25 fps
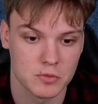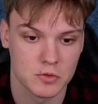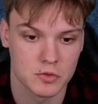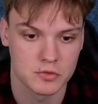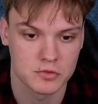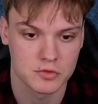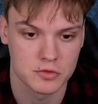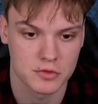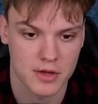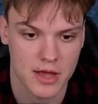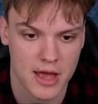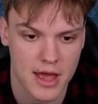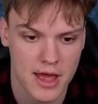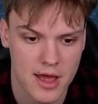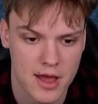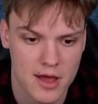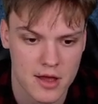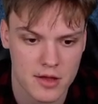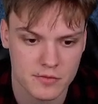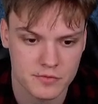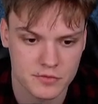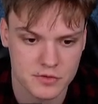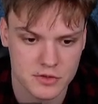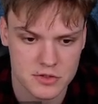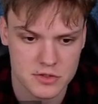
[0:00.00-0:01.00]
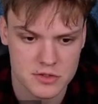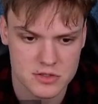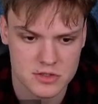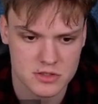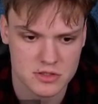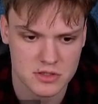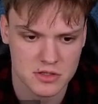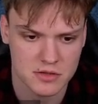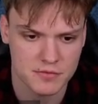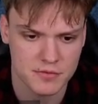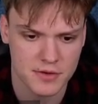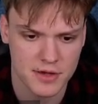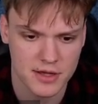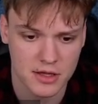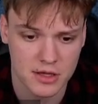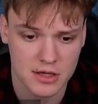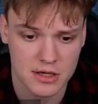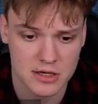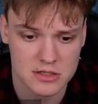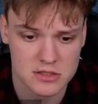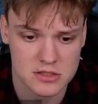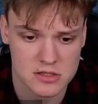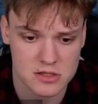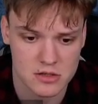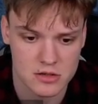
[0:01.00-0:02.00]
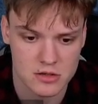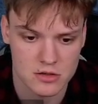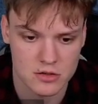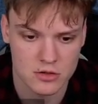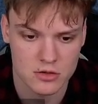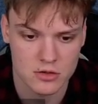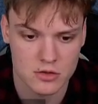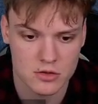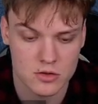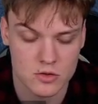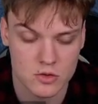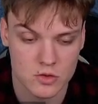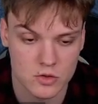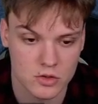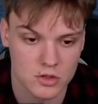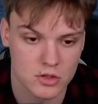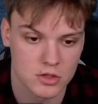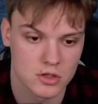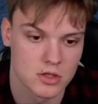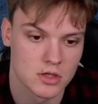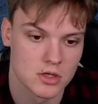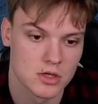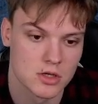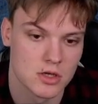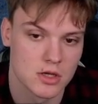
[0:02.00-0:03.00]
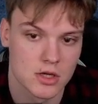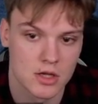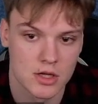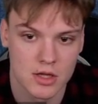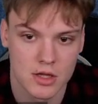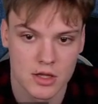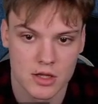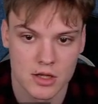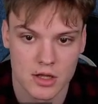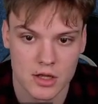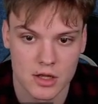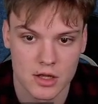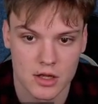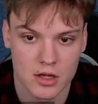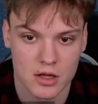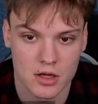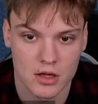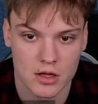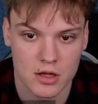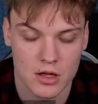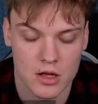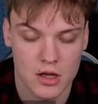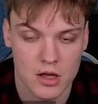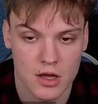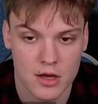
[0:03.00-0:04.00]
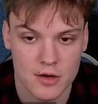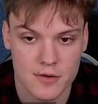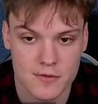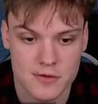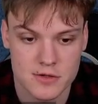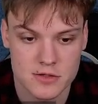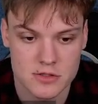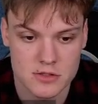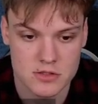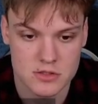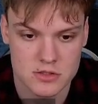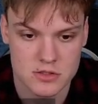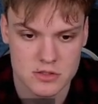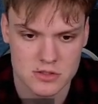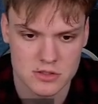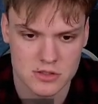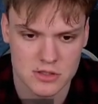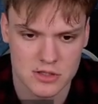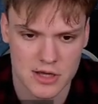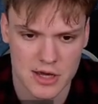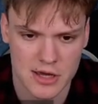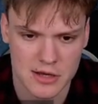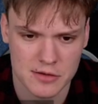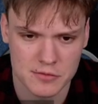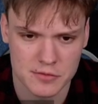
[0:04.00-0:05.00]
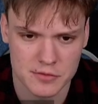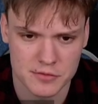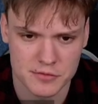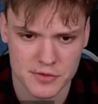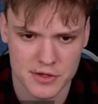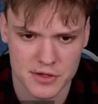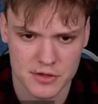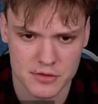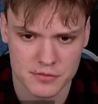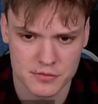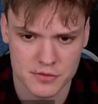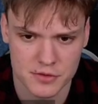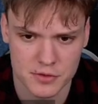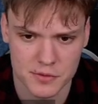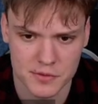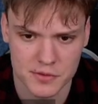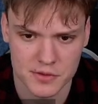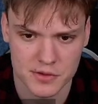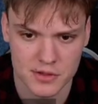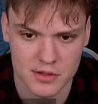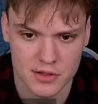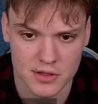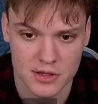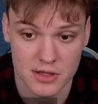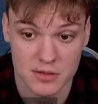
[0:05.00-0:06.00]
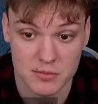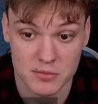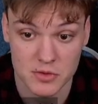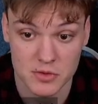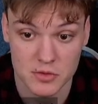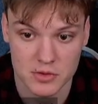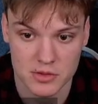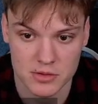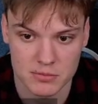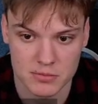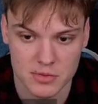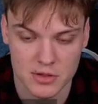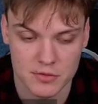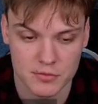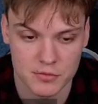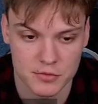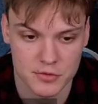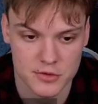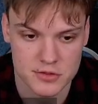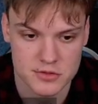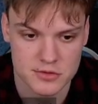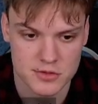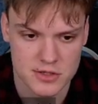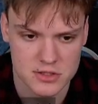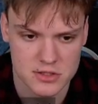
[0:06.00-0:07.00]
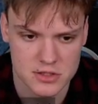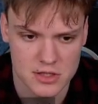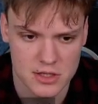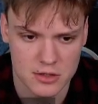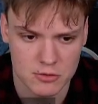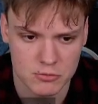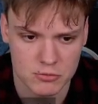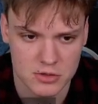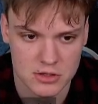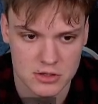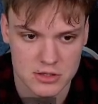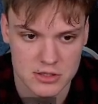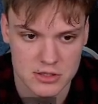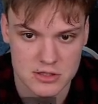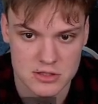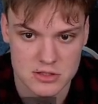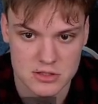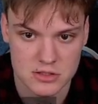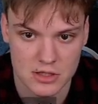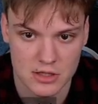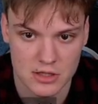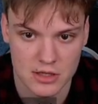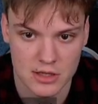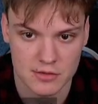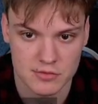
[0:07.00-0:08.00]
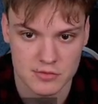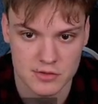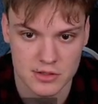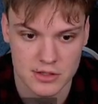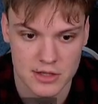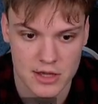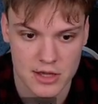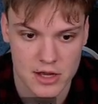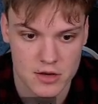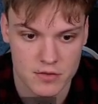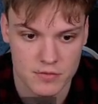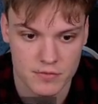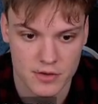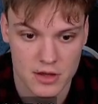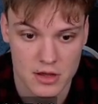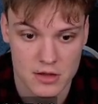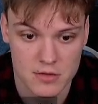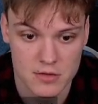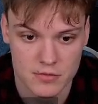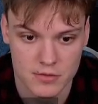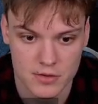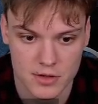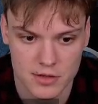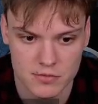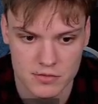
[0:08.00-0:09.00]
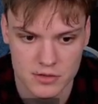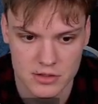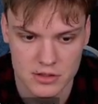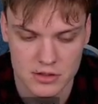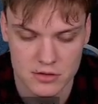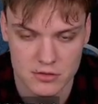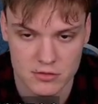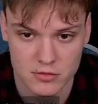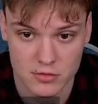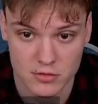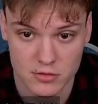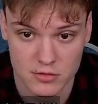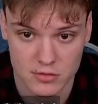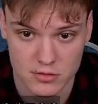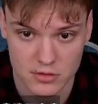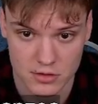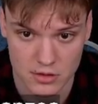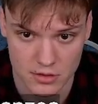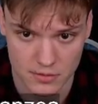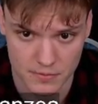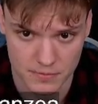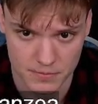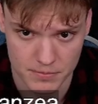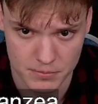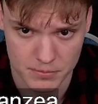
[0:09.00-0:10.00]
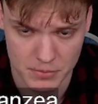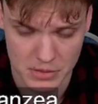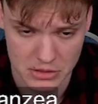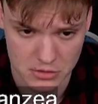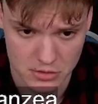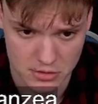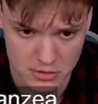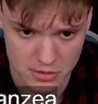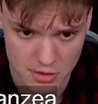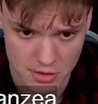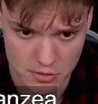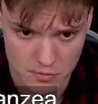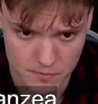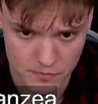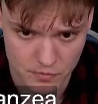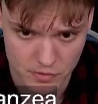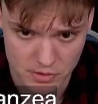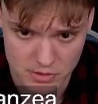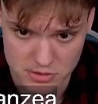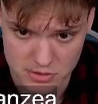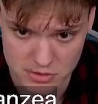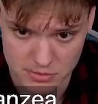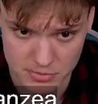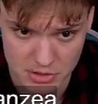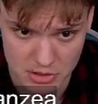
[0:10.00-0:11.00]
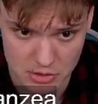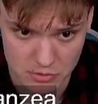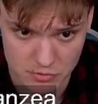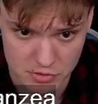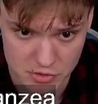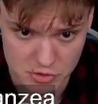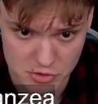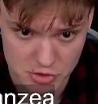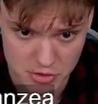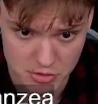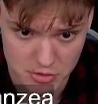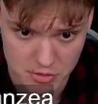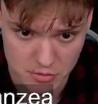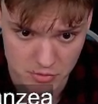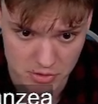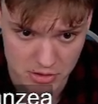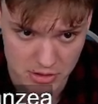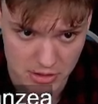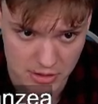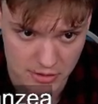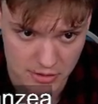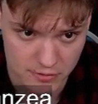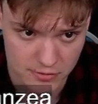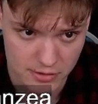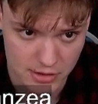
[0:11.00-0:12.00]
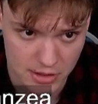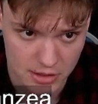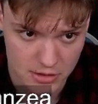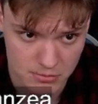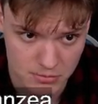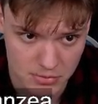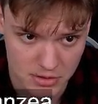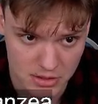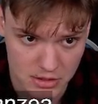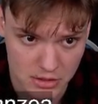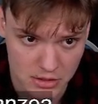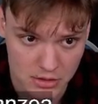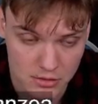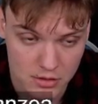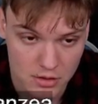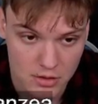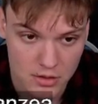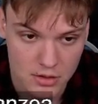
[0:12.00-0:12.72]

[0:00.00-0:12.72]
move to have, because if I castle long, I was kind of afraid of him going b4. So I started with this, and after knight f5, I think it's just better now. It's a better version with his knight being